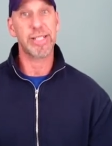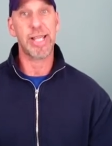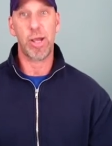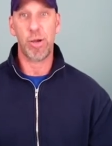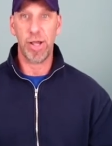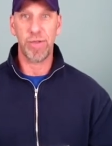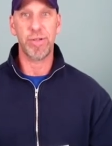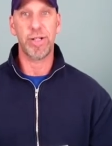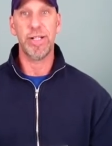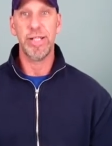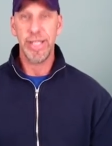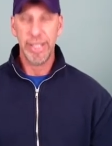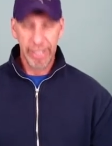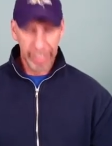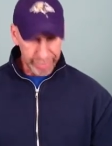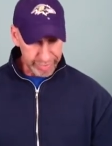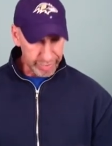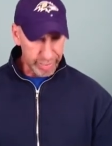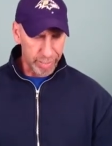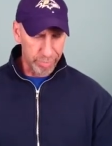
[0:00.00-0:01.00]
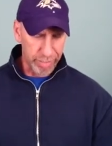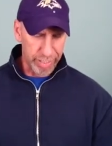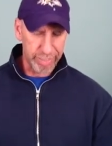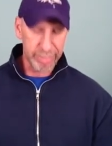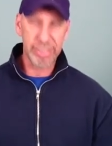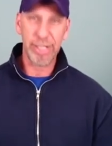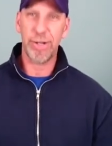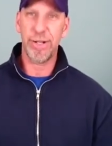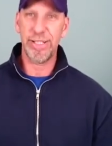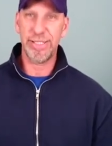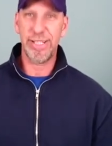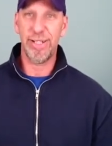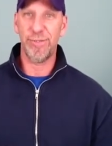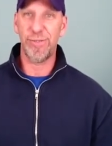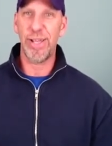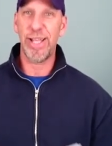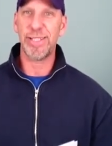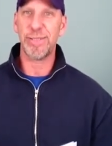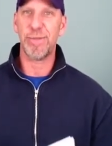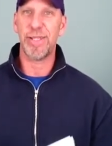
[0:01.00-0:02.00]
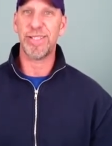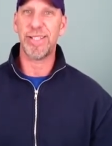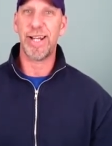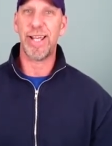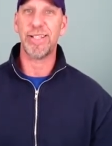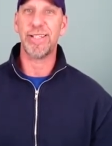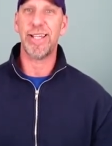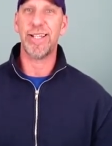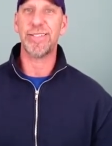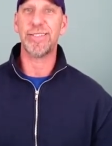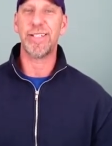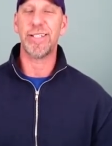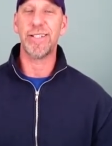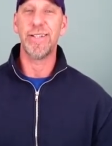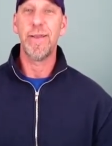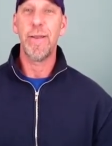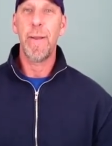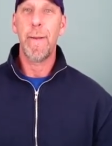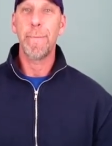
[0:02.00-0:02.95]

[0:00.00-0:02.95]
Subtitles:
However, it's going to be a serious investment that I'd like to